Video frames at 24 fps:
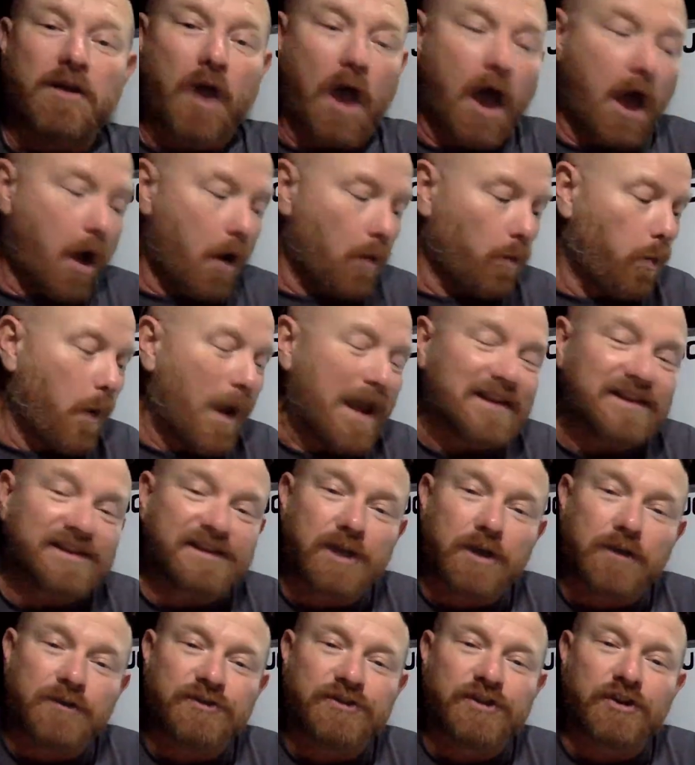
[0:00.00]

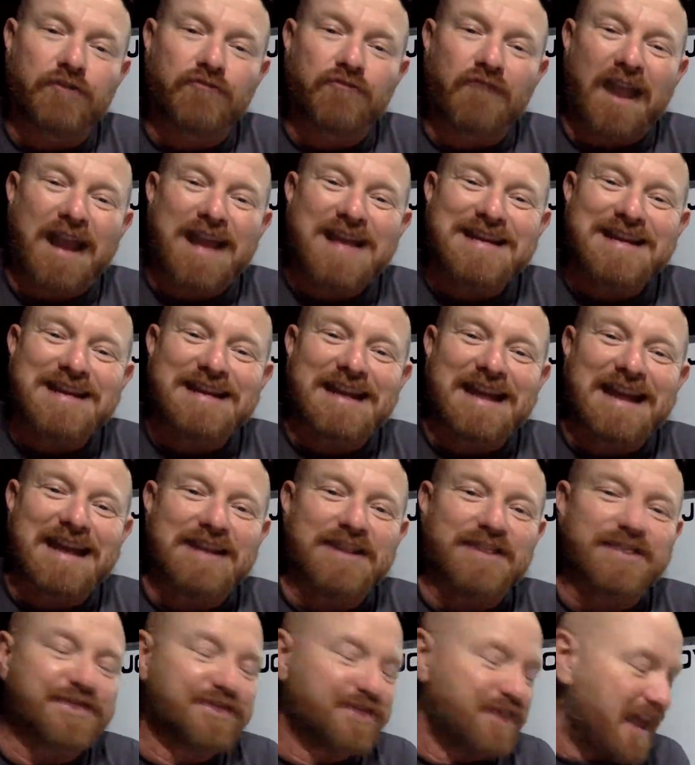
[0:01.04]
wetsuits are graded in
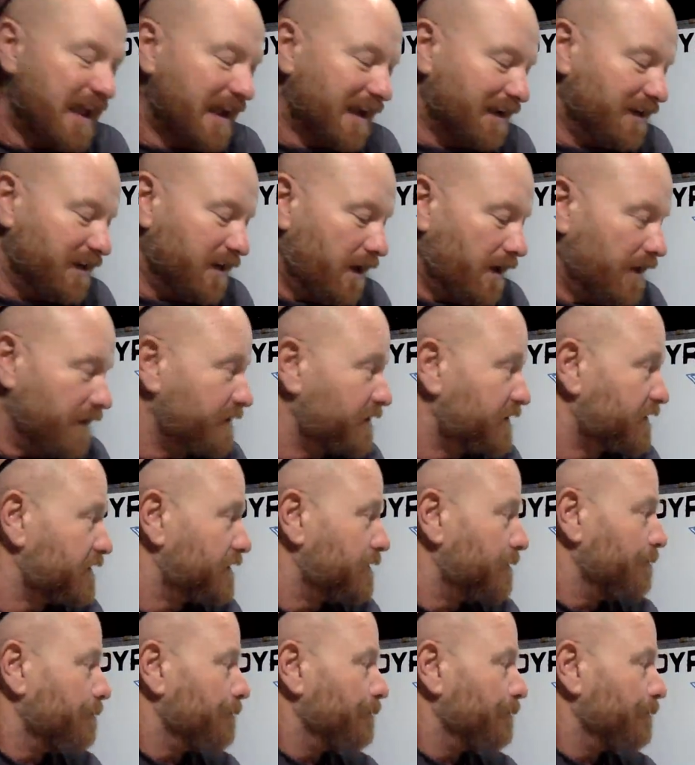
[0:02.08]
thickness.